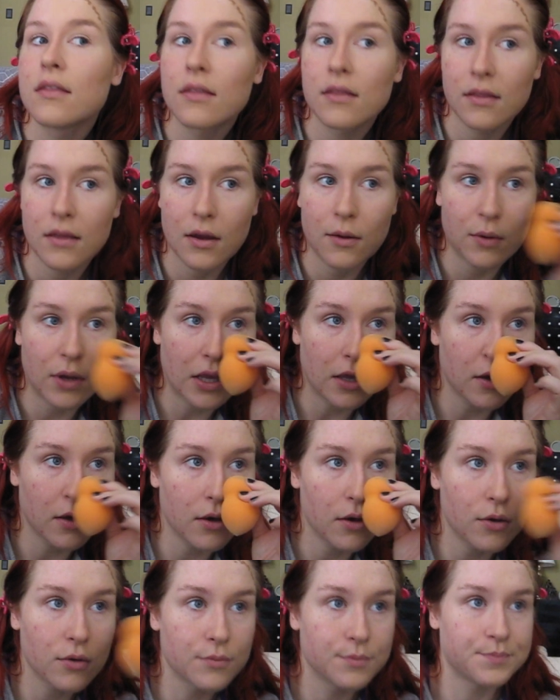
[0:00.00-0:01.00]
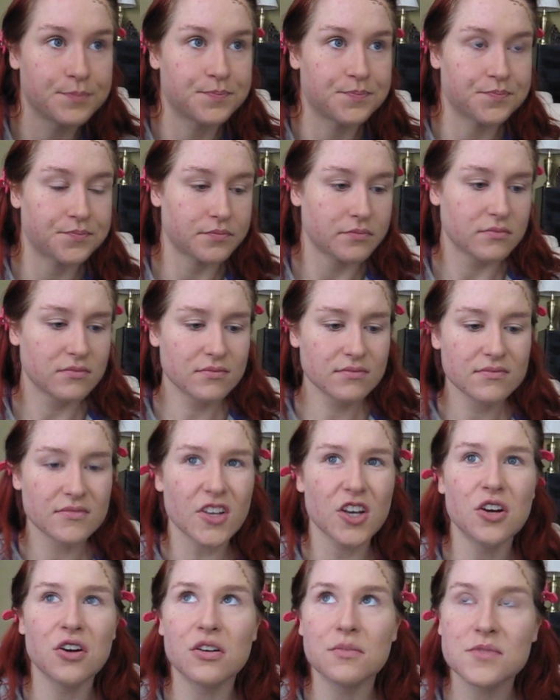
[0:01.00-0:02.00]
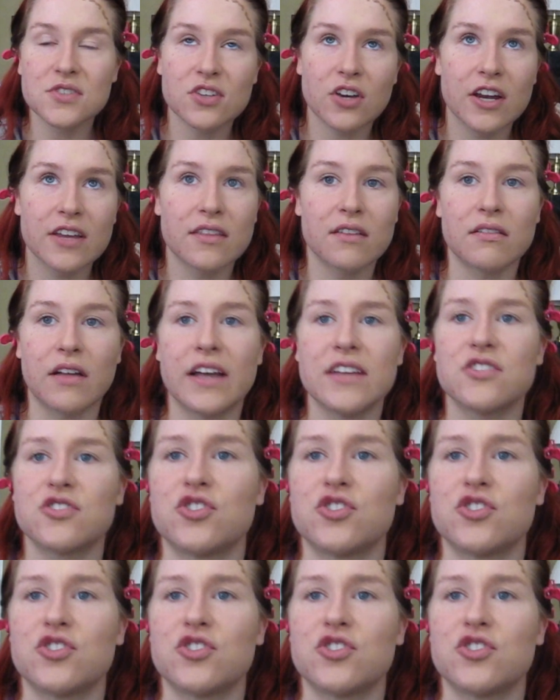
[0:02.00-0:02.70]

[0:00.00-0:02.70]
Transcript: There we go. Oh, I'm sorry, the light's